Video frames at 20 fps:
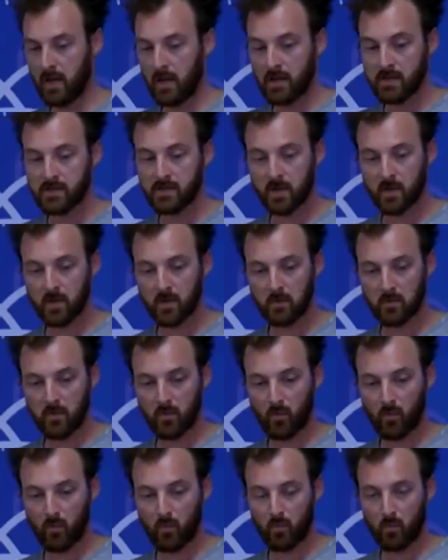So
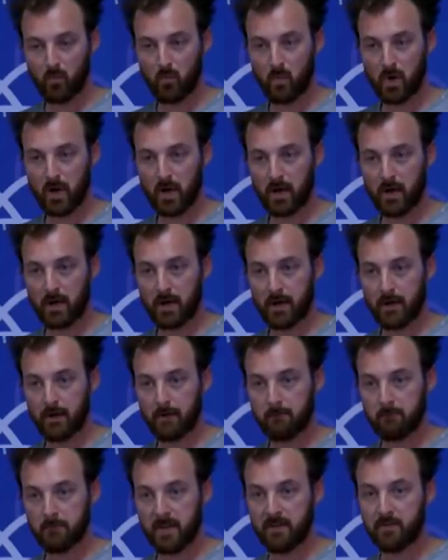
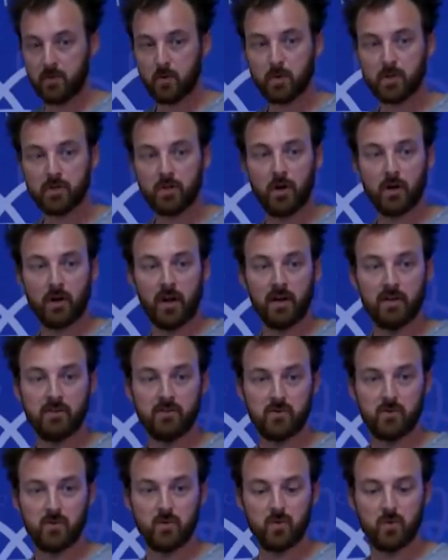if you were talking
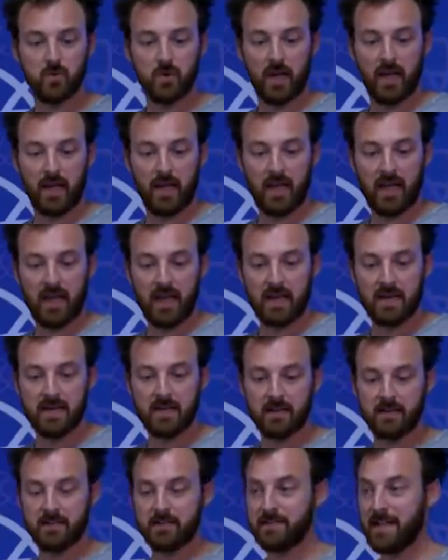to a
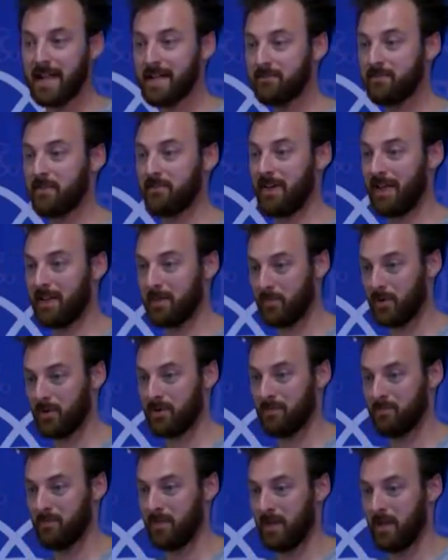native
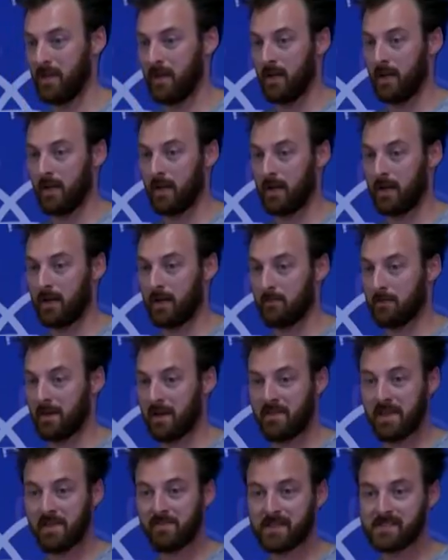developer,
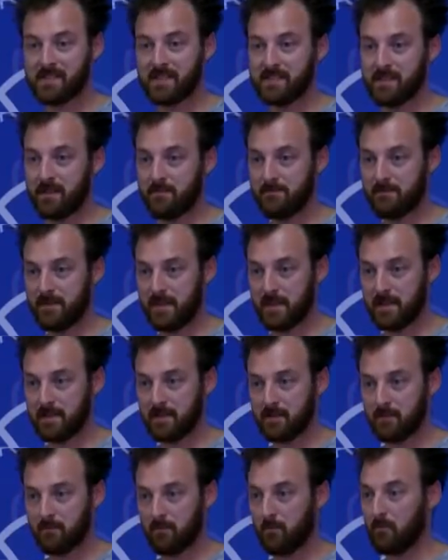I think this is
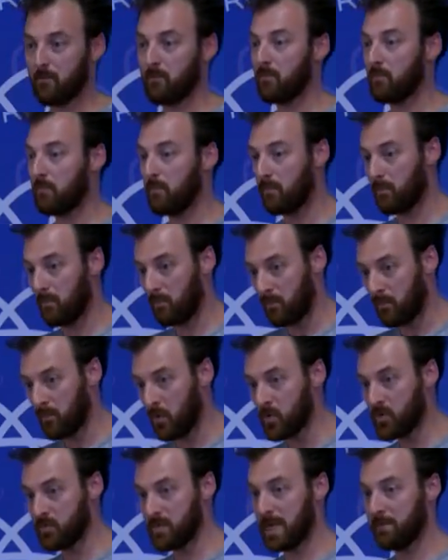something
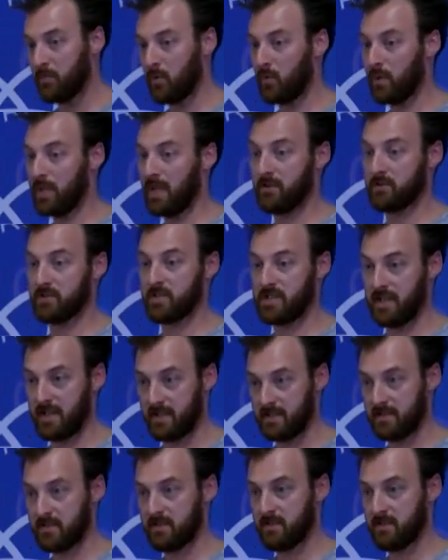most people will understand.